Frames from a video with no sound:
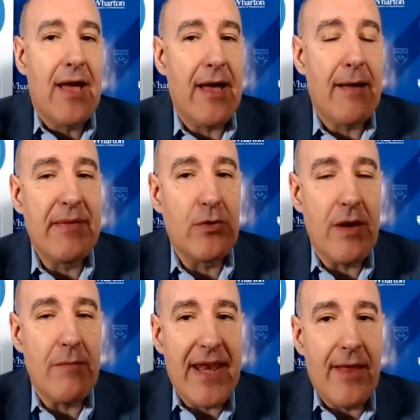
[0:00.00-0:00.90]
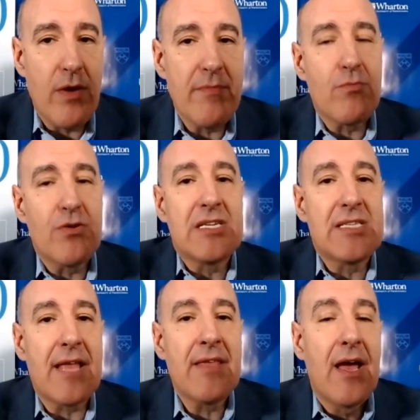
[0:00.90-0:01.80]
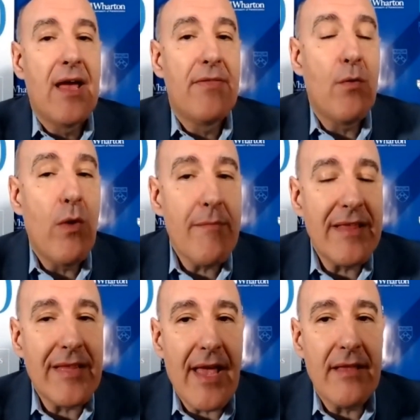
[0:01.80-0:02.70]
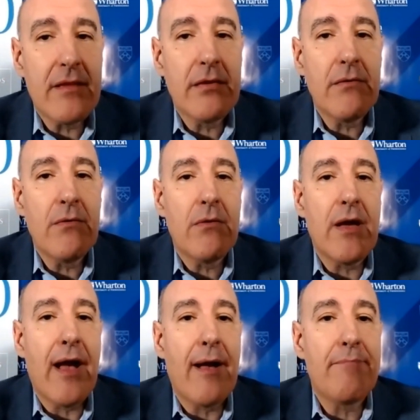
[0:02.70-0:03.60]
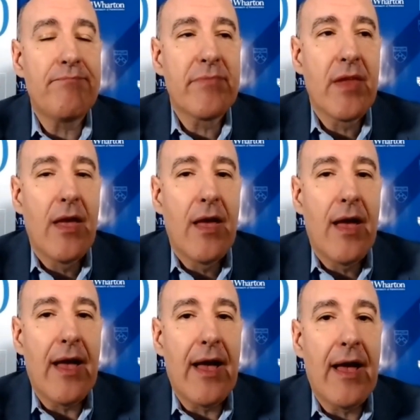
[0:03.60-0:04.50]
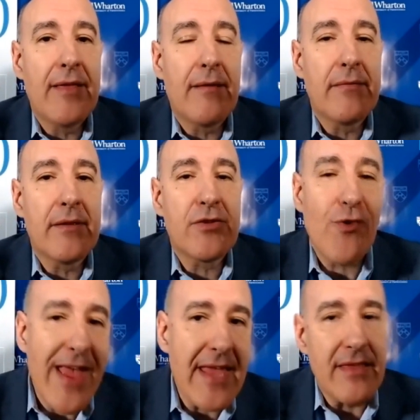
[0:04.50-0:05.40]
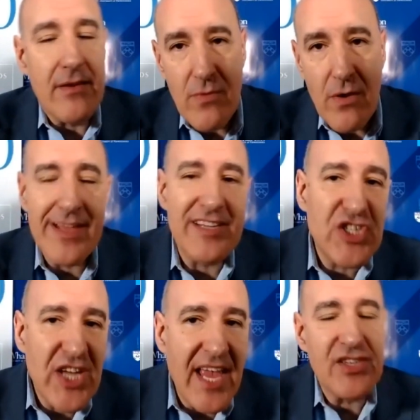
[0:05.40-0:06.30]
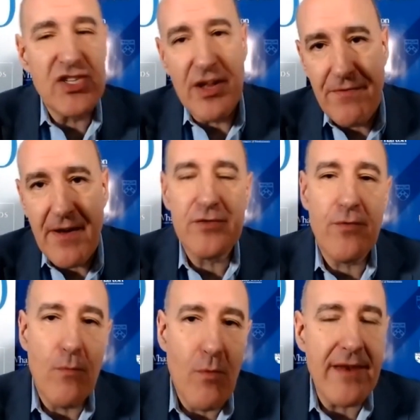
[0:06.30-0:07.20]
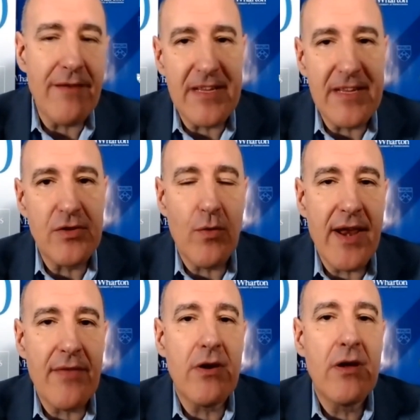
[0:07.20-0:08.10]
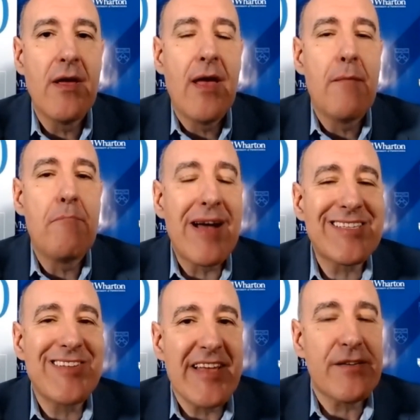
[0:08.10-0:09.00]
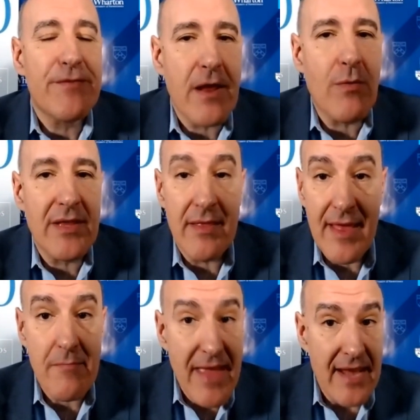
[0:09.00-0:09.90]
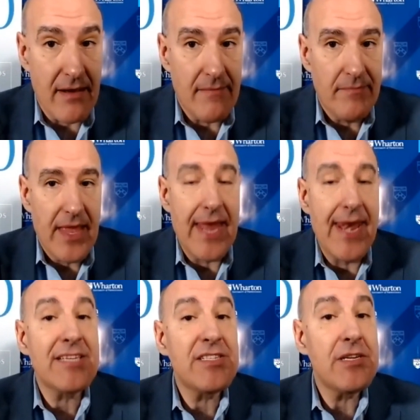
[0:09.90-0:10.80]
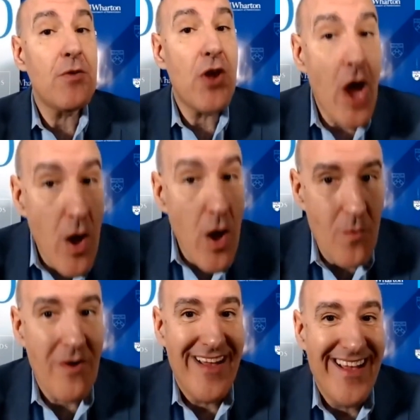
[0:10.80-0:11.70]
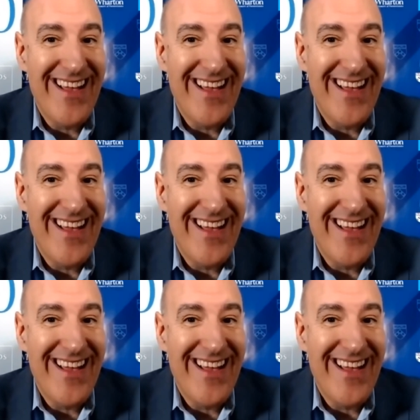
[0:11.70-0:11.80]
uh, between men and women, which is that the women tend to um, uh, trade, you know, exchange their funds from one investment to another much less frequently than men. And as you know,